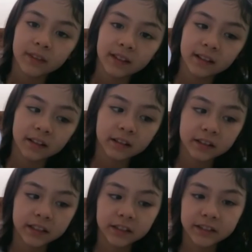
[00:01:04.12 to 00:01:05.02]
her
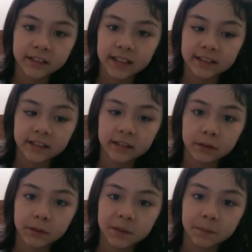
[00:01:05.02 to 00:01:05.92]
little sister who
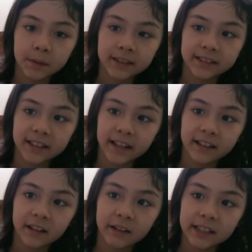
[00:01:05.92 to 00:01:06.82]
was born a day
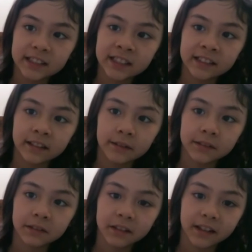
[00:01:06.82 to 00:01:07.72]
ago, and she loves
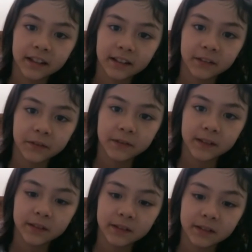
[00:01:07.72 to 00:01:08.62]
looking at her feet
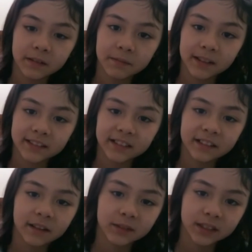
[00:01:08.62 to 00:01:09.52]
because they're
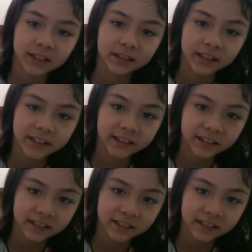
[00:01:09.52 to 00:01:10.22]
covered in glitter.